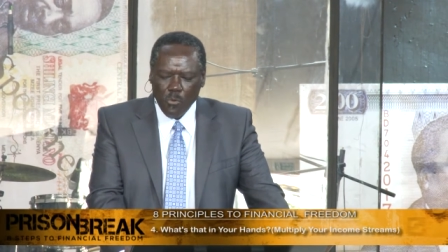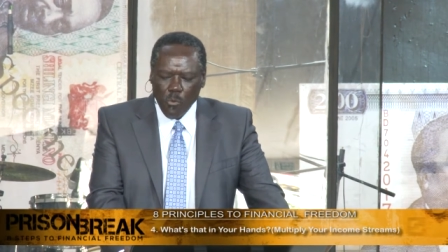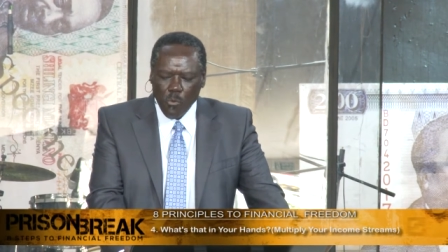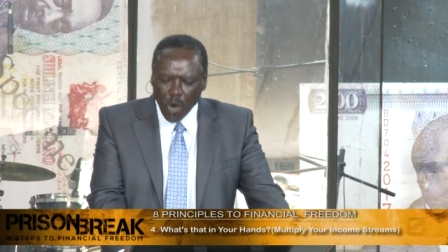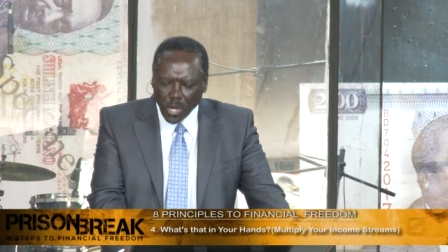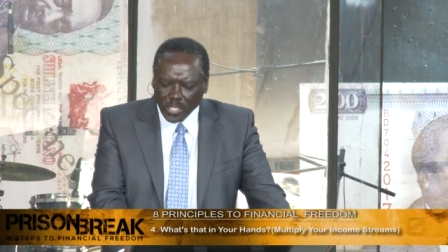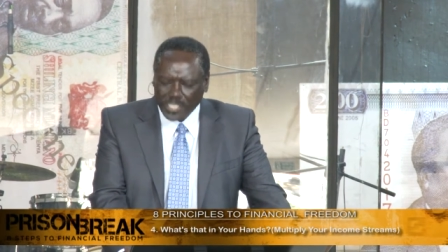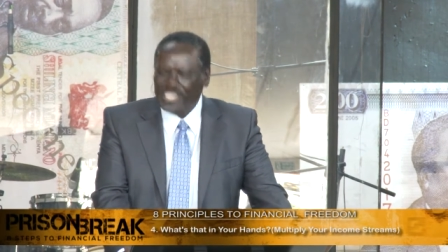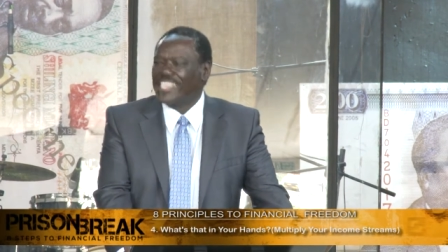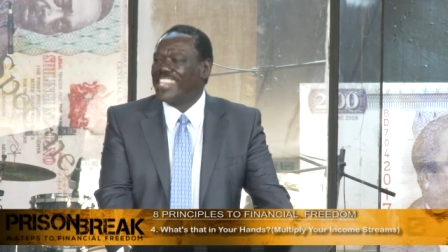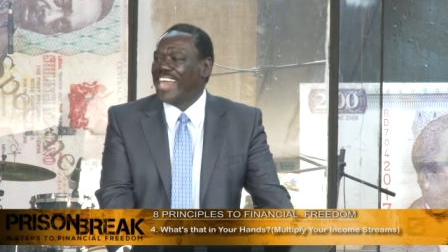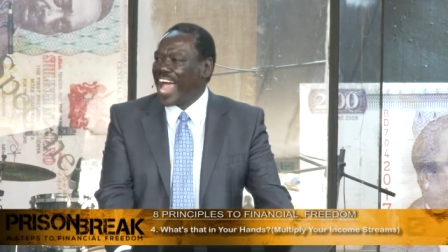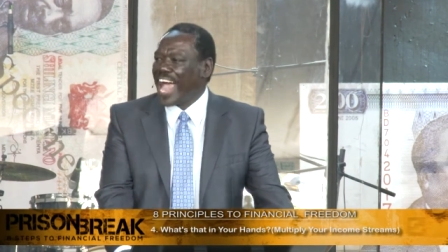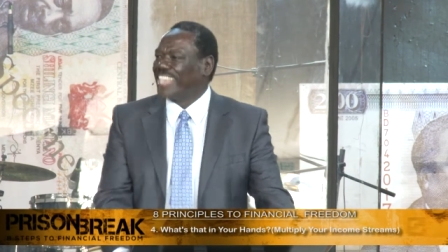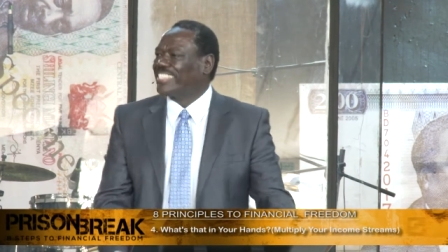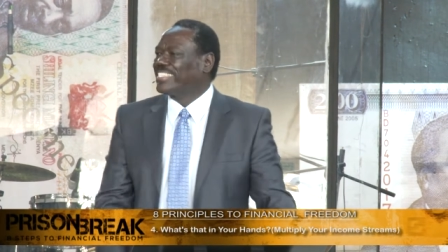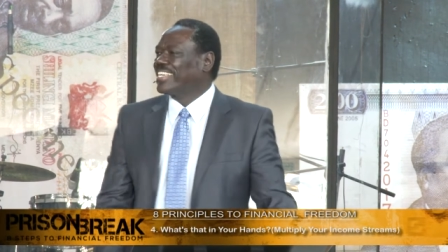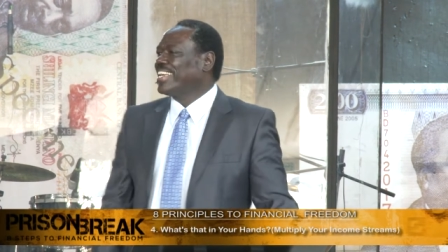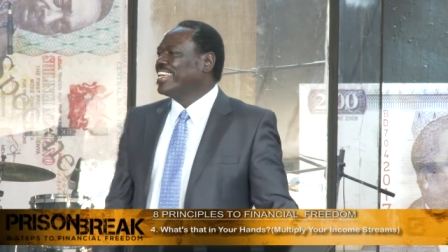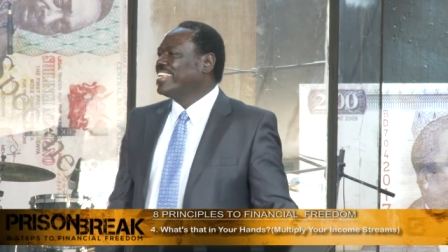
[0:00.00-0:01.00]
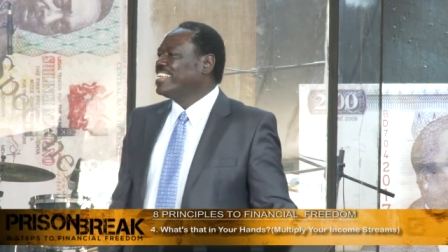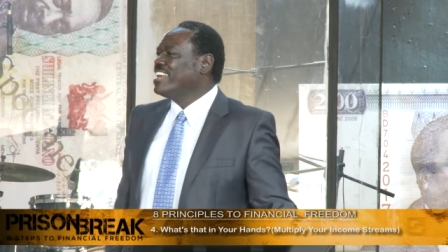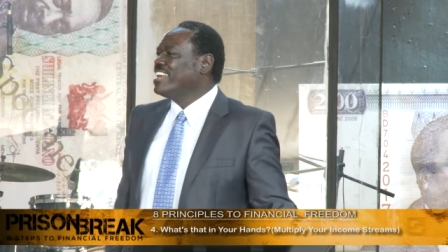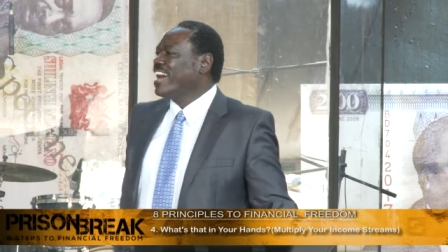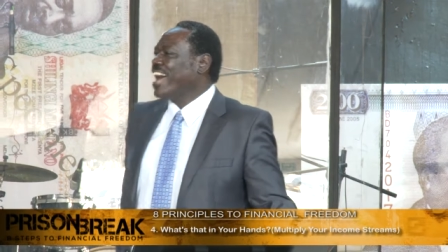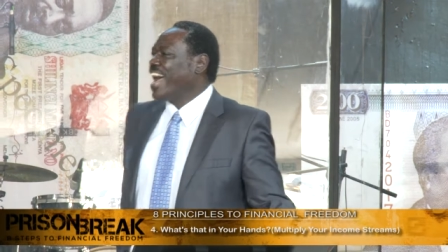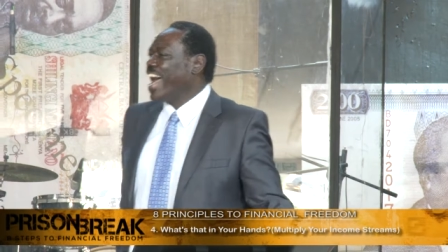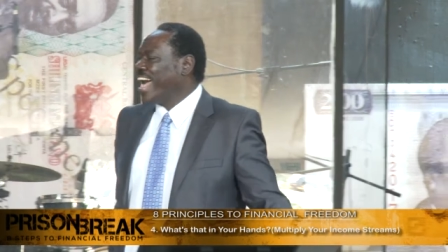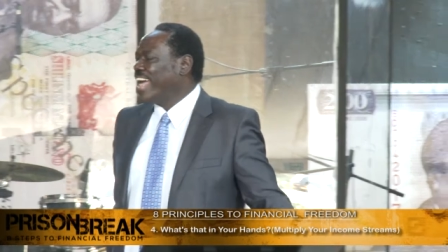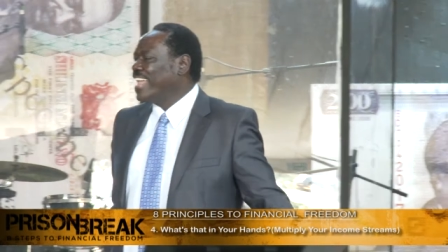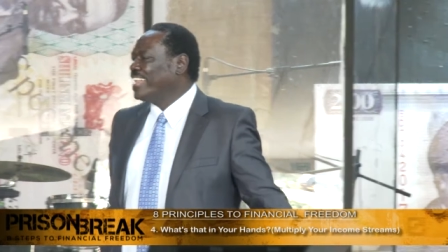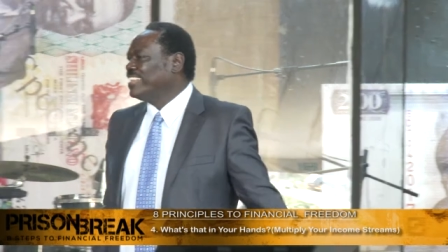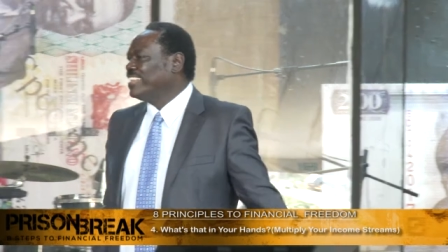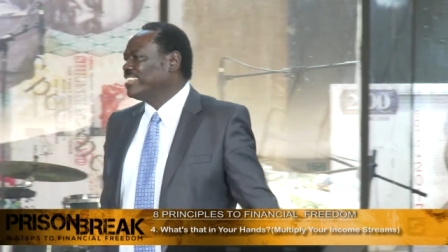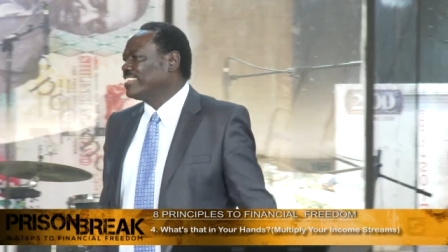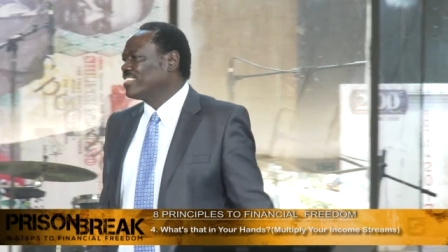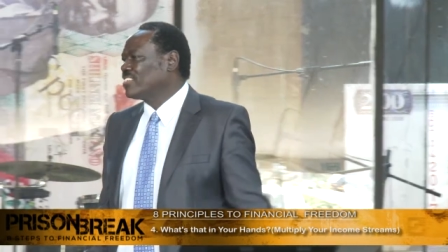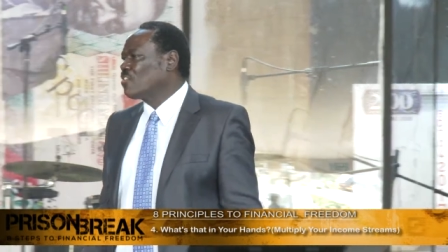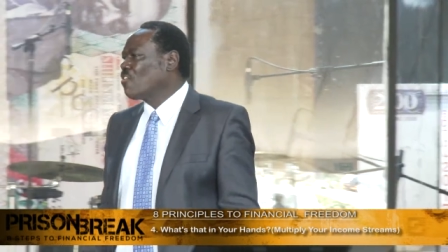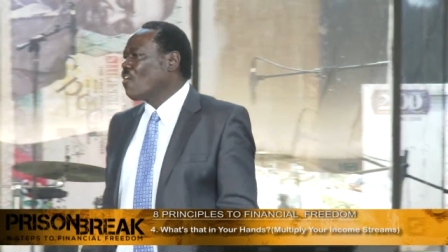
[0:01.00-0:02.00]
what's that in your
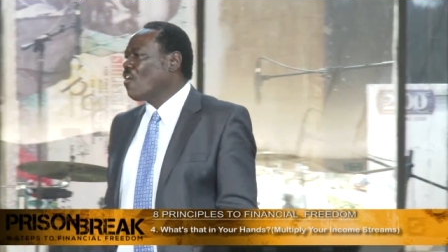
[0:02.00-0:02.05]
hands?